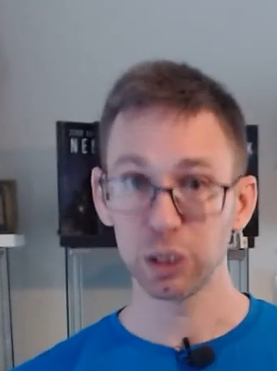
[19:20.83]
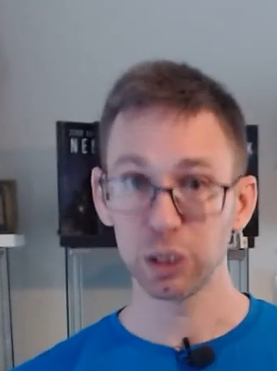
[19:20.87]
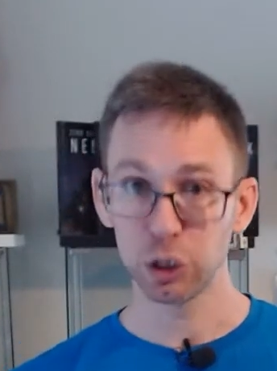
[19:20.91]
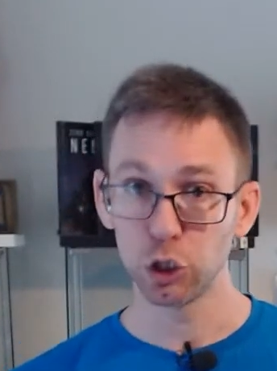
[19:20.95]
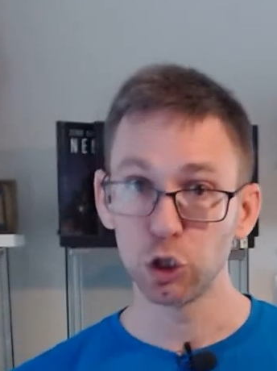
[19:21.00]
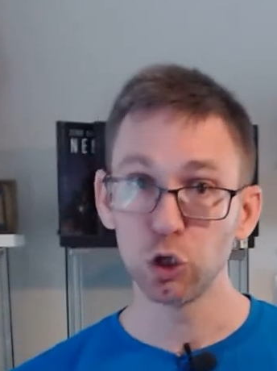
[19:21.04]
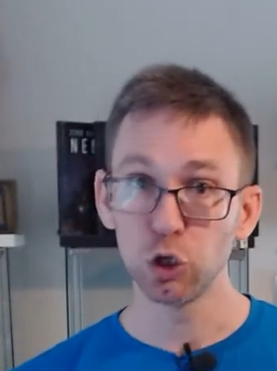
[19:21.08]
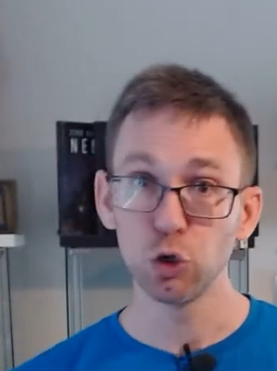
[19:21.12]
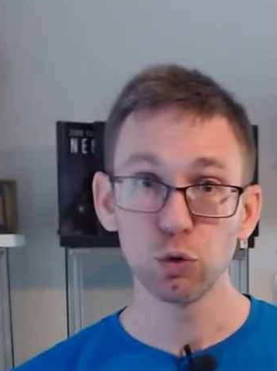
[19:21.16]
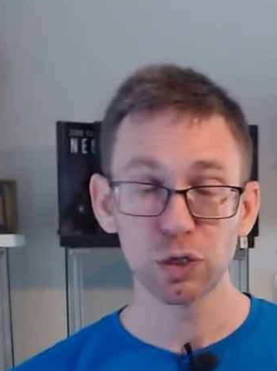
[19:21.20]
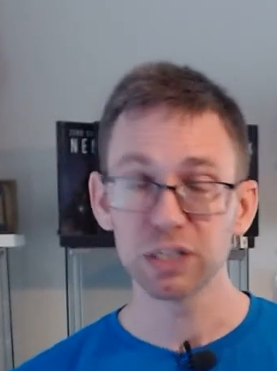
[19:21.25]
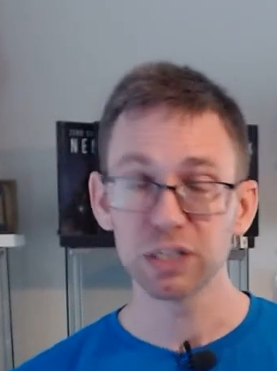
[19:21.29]

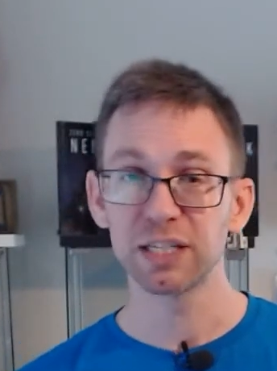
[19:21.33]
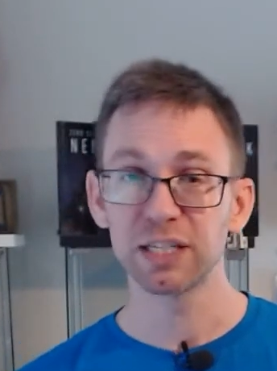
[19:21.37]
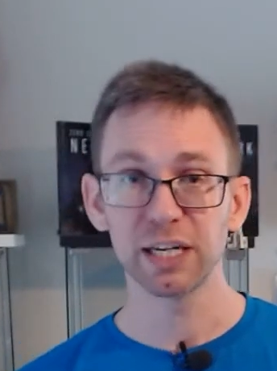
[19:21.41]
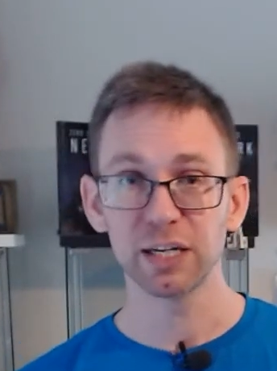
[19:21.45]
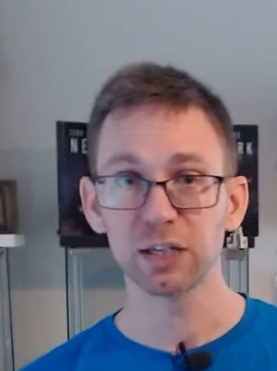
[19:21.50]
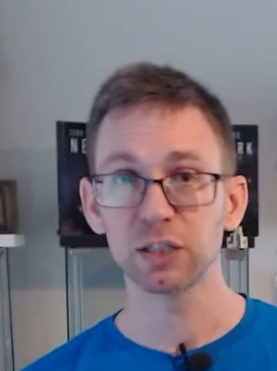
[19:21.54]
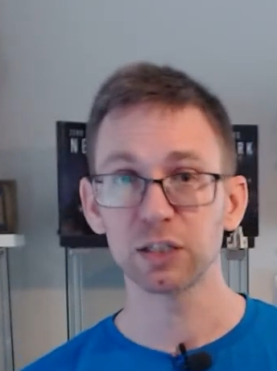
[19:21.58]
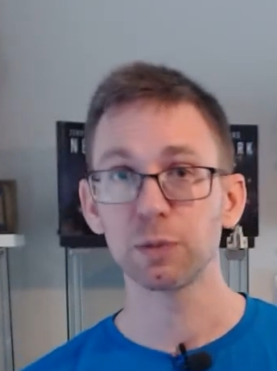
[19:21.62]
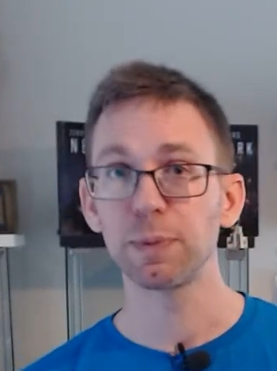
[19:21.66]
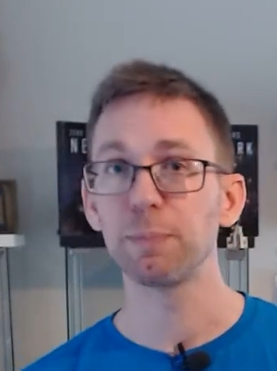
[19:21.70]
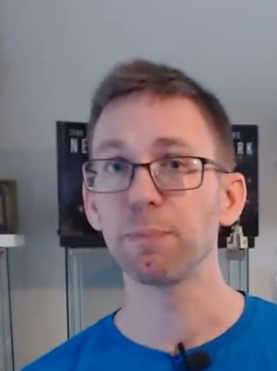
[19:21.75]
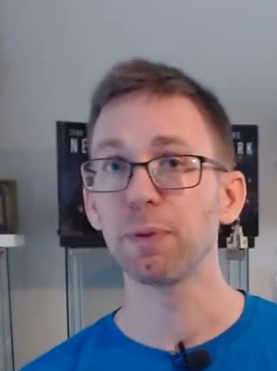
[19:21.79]
you
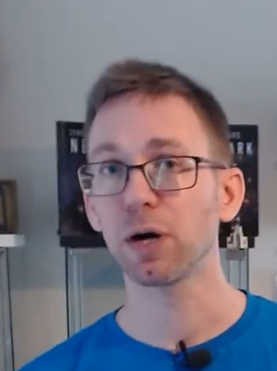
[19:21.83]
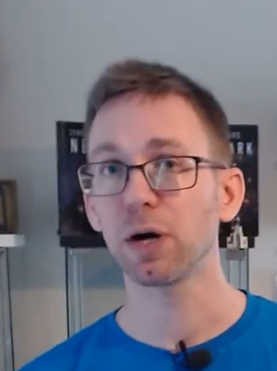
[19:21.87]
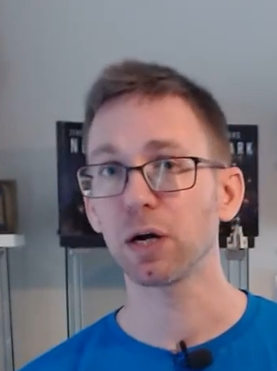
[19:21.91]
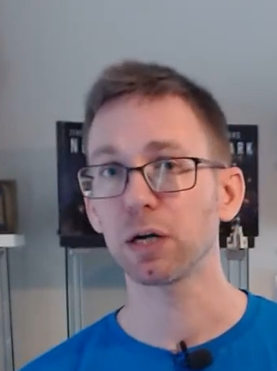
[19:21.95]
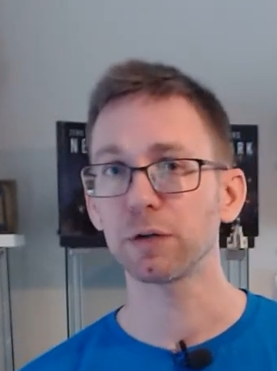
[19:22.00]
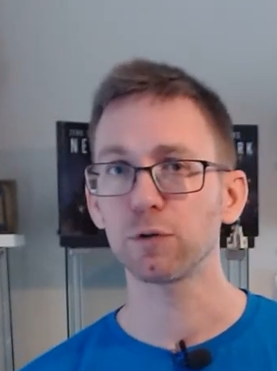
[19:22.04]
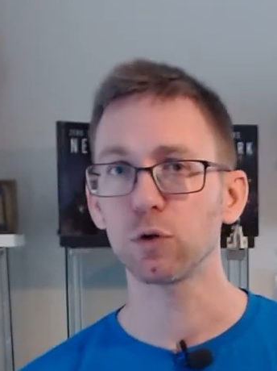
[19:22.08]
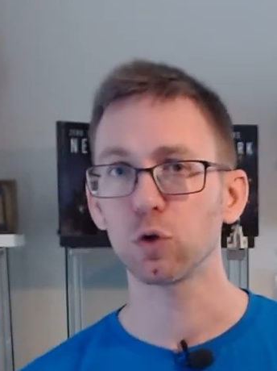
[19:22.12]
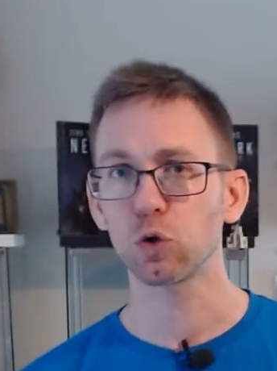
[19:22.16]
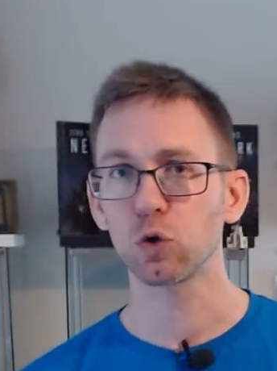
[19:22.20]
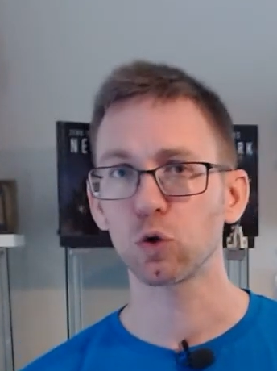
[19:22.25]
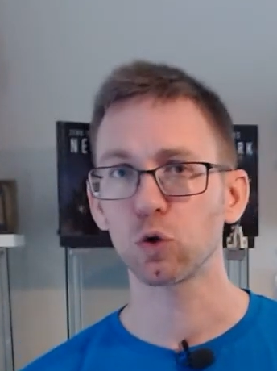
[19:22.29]
consider to be
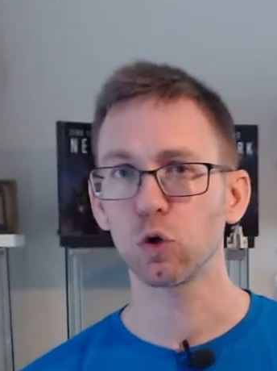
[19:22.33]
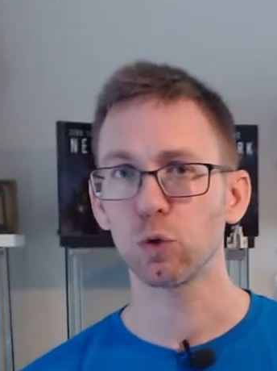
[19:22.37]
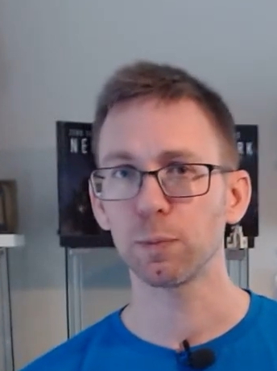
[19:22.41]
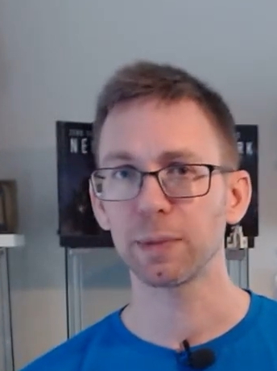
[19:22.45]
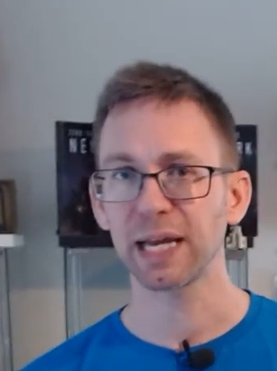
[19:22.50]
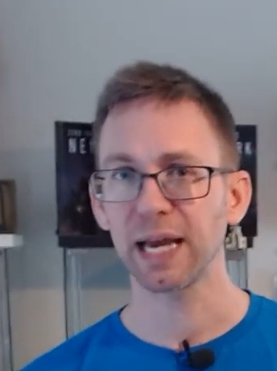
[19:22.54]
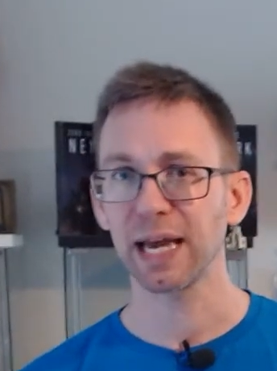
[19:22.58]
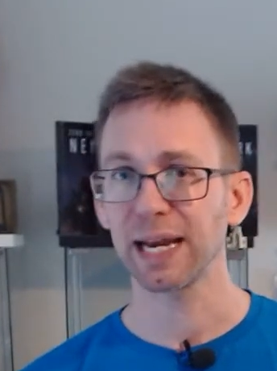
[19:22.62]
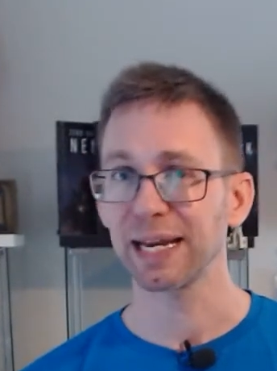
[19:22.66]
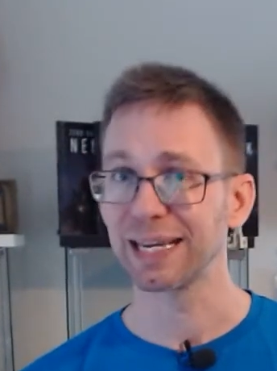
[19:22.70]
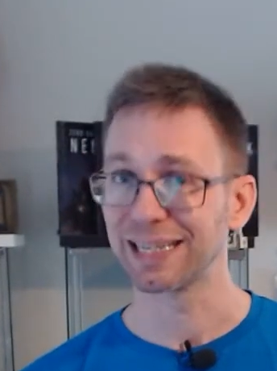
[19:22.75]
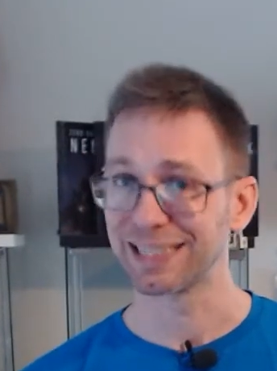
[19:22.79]
part of your core
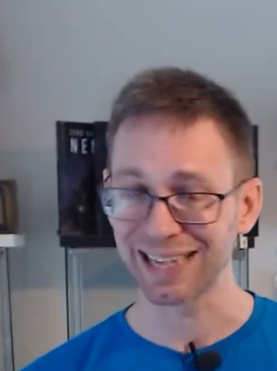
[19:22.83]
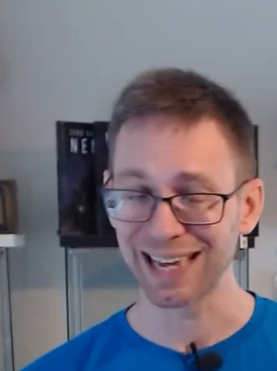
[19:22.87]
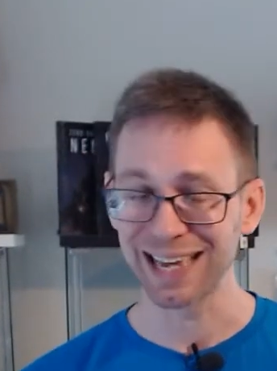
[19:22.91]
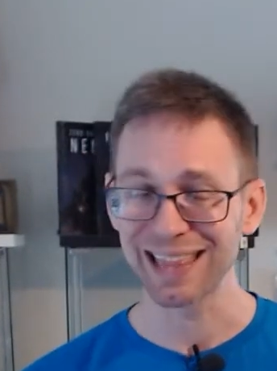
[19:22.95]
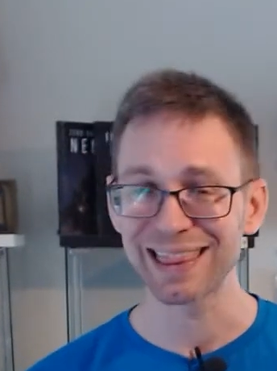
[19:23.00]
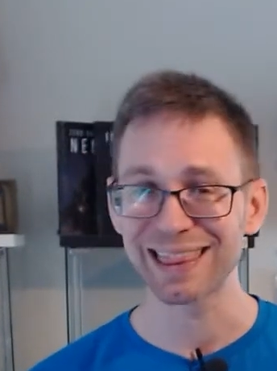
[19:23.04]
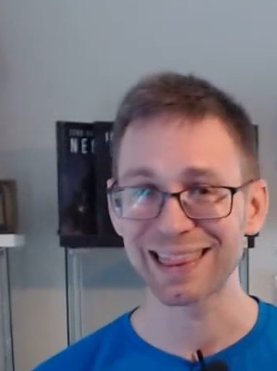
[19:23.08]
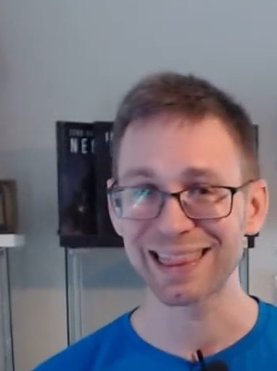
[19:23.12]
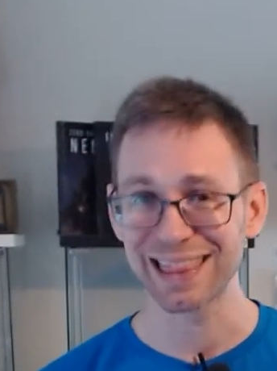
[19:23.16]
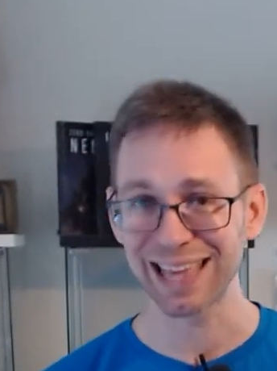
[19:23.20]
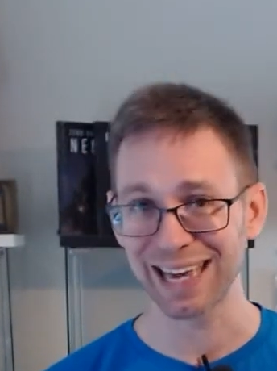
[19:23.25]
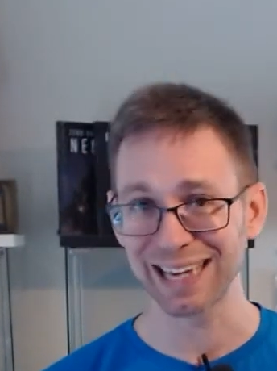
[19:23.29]
mechanics,
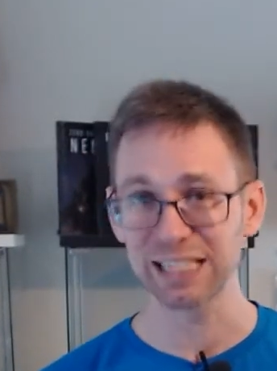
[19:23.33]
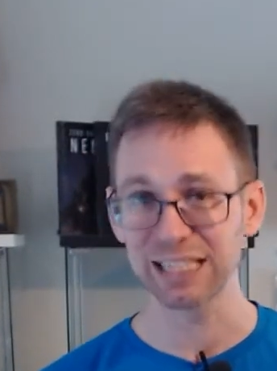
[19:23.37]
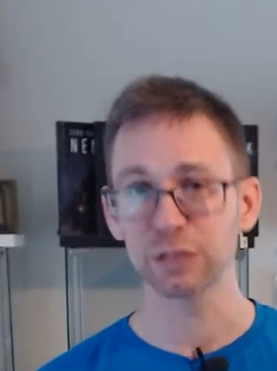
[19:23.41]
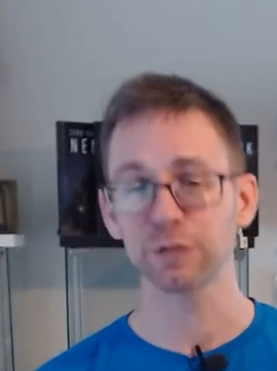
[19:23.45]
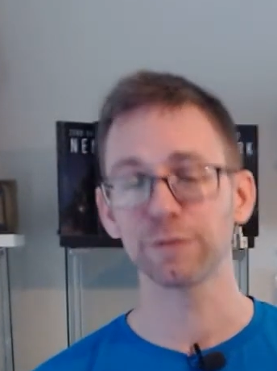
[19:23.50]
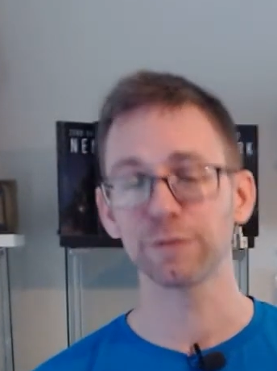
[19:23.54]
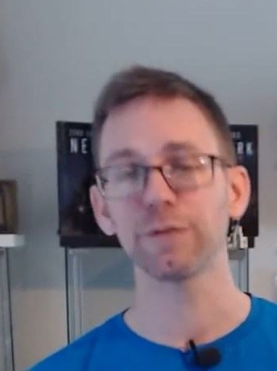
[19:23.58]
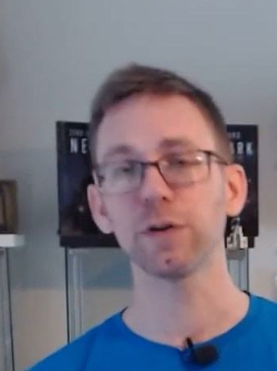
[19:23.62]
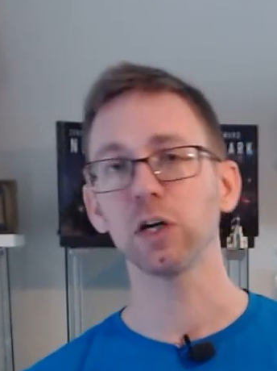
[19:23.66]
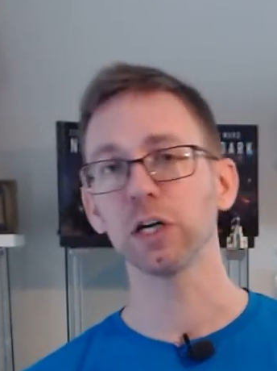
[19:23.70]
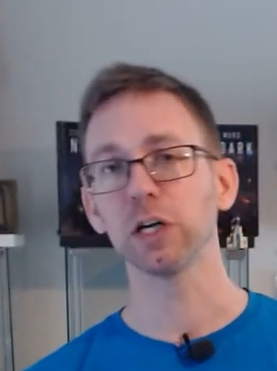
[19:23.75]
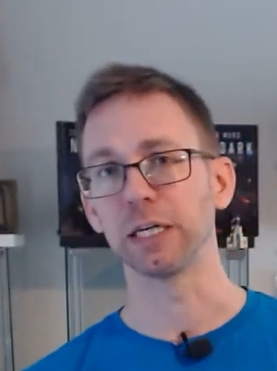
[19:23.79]
and that
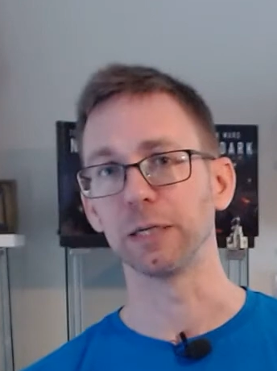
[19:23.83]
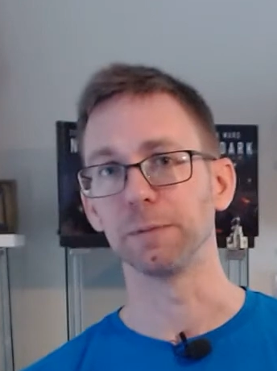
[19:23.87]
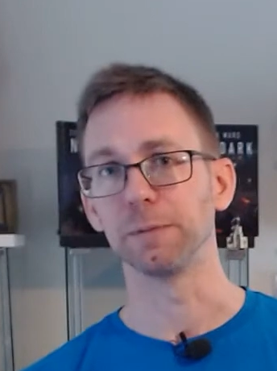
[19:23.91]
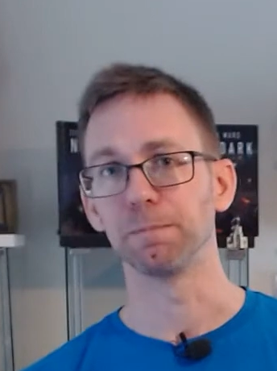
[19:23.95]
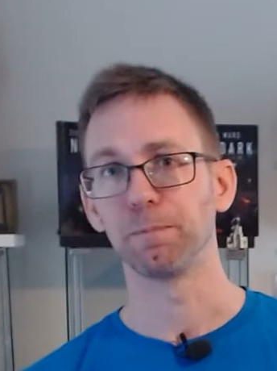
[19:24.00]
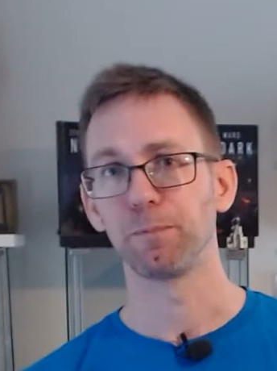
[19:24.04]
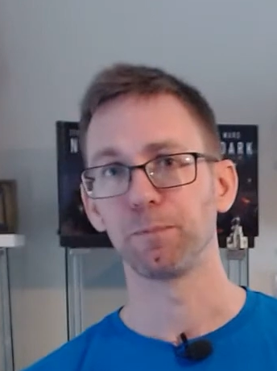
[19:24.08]
is fine.